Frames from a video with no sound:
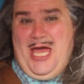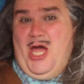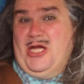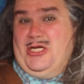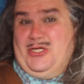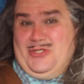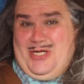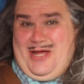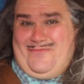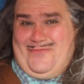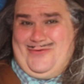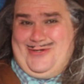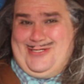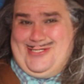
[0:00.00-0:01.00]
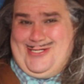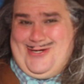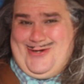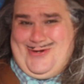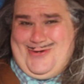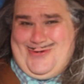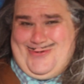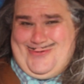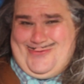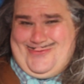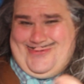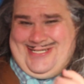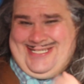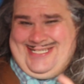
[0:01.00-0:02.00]
You never
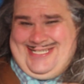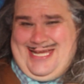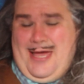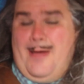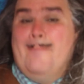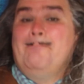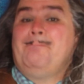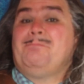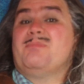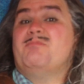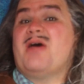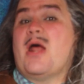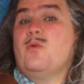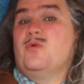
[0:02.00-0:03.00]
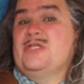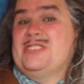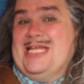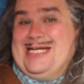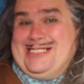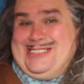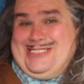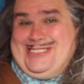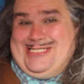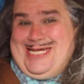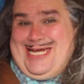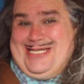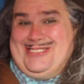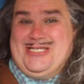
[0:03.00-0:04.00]
know. But I would like to
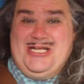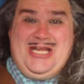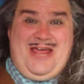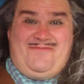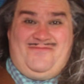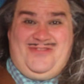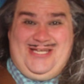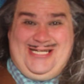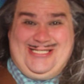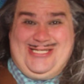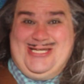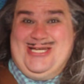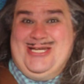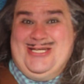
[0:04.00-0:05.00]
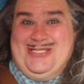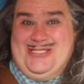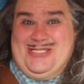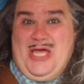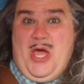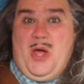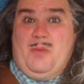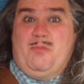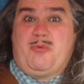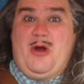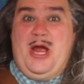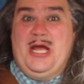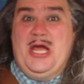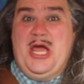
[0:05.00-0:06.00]
say that Netflix is
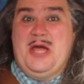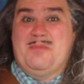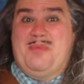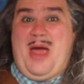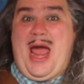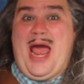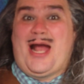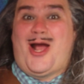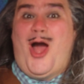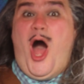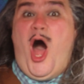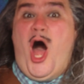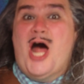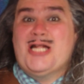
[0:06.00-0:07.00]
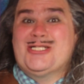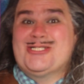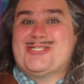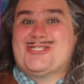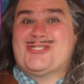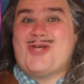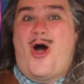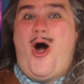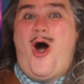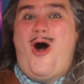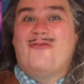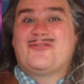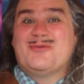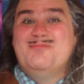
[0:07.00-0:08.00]
bringing back
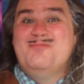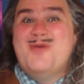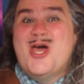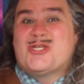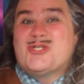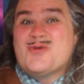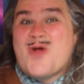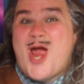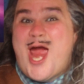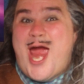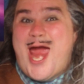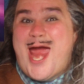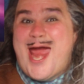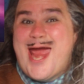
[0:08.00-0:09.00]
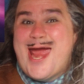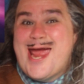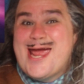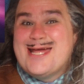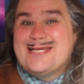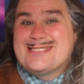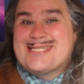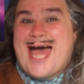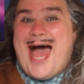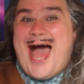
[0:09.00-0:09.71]
Unsolved Mysteries!